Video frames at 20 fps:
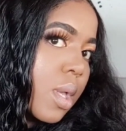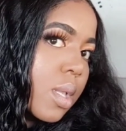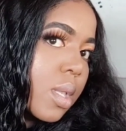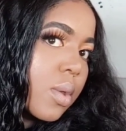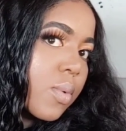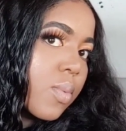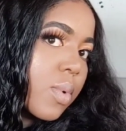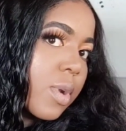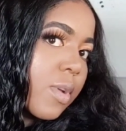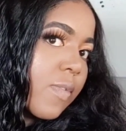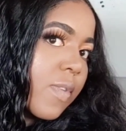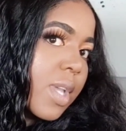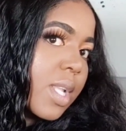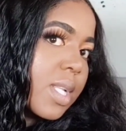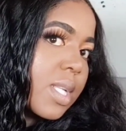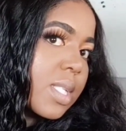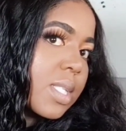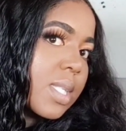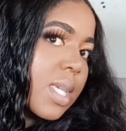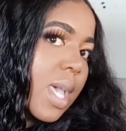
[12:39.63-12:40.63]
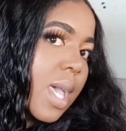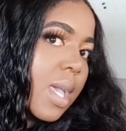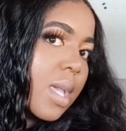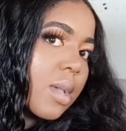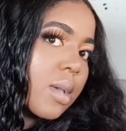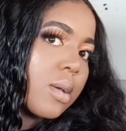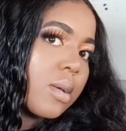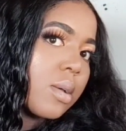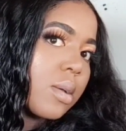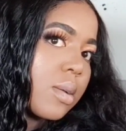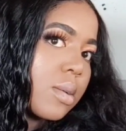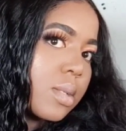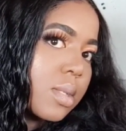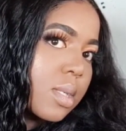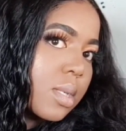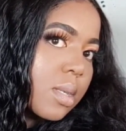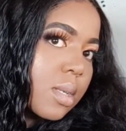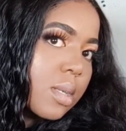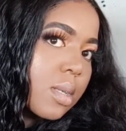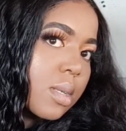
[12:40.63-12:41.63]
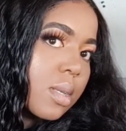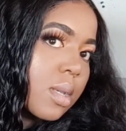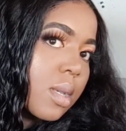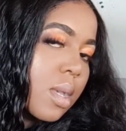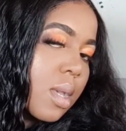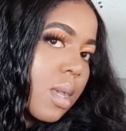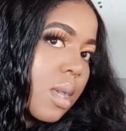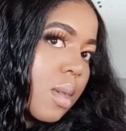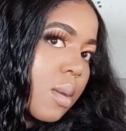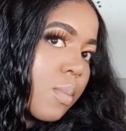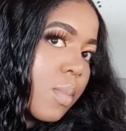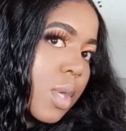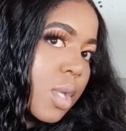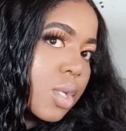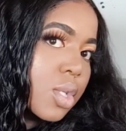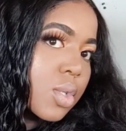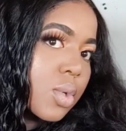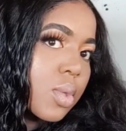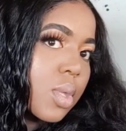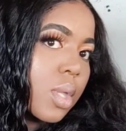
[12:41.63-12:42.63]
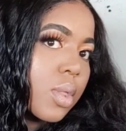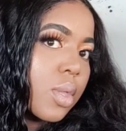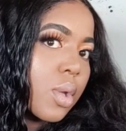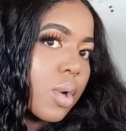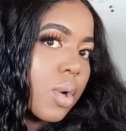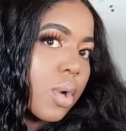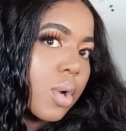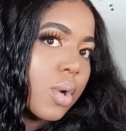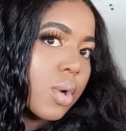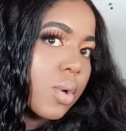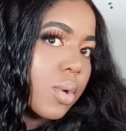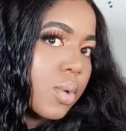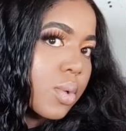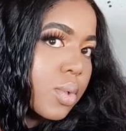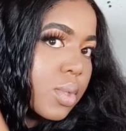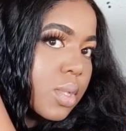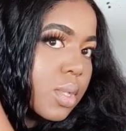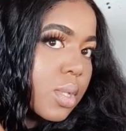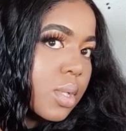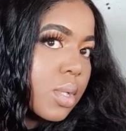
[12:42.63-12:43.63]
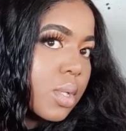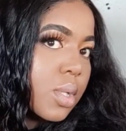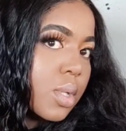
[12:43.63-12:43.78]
get rid of any tangles, make sure that the curls